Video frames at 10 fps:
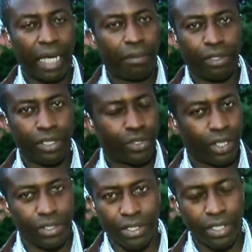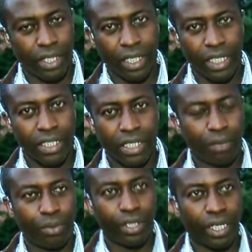Cameron is trying to say is
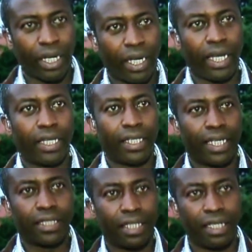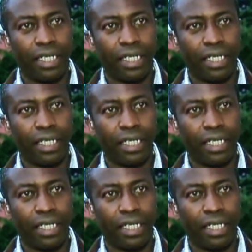pretty clear, that